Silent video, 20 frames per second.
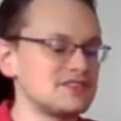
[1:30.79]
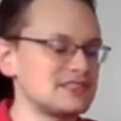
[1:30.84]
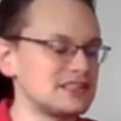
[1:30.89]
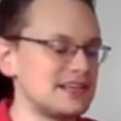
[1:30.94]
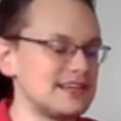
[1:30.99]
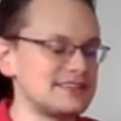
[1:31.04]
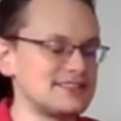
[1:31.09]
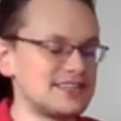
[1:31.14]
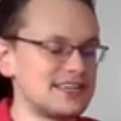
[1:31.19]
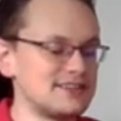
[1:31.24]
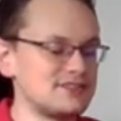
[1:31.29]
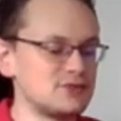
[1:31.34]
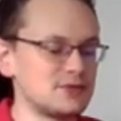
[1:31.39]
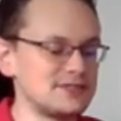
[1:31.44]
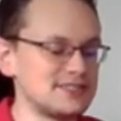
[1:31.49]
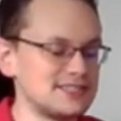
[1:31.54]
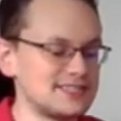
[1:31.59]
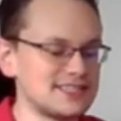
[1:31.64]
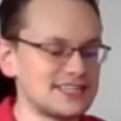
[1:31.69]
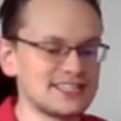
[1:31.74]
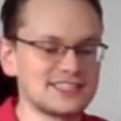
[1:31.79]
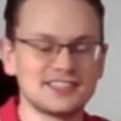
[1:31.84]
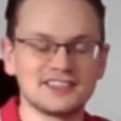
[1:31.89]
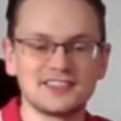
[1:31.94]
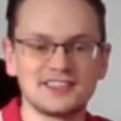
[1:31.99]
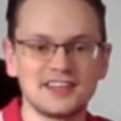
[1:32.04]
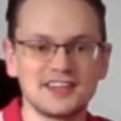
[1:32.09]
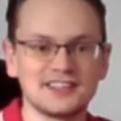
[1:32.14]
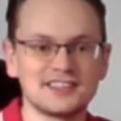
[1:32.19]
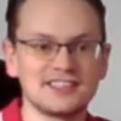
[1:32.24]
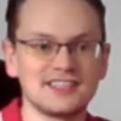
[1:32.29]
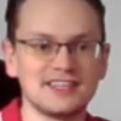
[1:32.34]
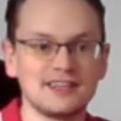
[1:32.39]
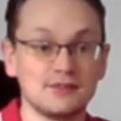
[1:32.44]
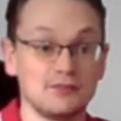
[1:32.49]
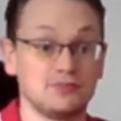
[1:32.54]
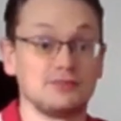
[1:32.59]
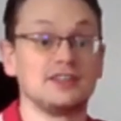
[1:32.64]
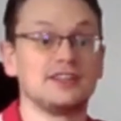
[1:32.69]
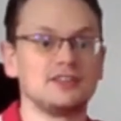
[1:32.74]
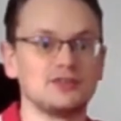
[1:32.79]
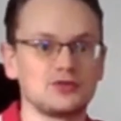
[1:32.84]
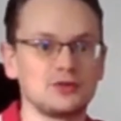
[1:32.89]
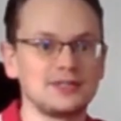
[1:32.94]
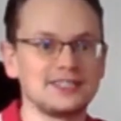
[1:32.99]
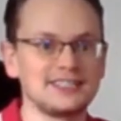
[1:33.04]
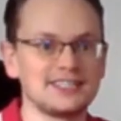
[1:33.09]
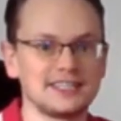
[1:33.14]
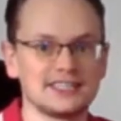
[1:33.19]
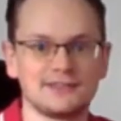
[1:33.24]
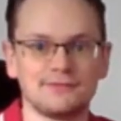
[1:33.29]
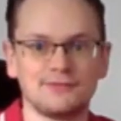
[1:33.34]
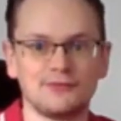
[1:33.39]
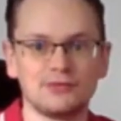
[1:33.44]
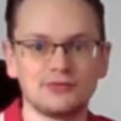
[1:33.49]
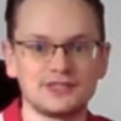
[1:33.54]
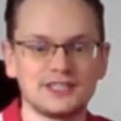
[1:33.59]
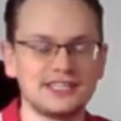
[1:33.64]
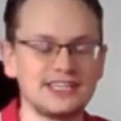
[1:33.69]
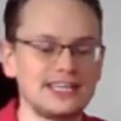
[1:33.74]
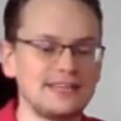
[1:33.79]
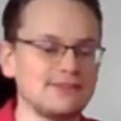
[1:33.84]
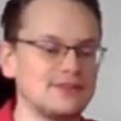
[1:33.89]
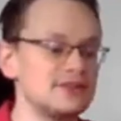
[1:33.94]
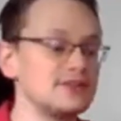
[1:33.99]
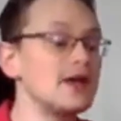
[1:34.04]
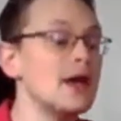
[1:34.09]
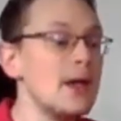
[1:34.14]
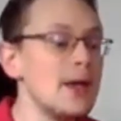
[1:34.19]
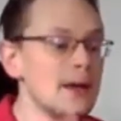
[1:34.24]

like say 26 to 30, 26 to 14 even.